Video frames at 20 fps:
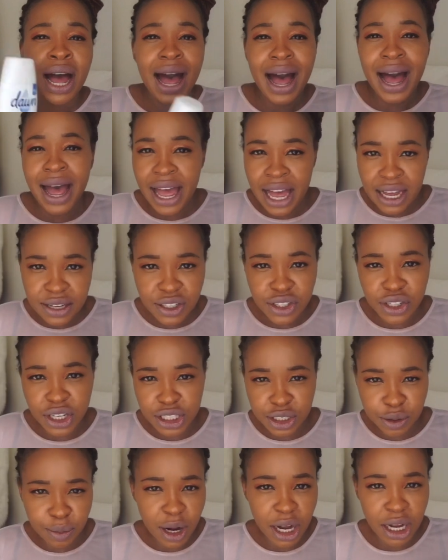I have
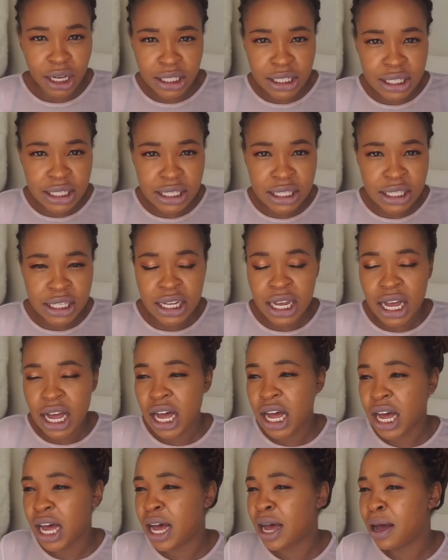stretch marks,
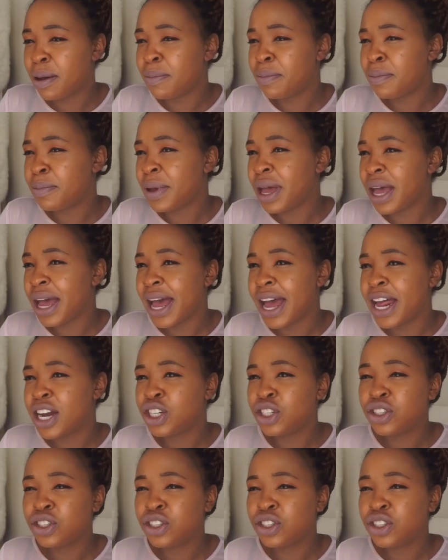and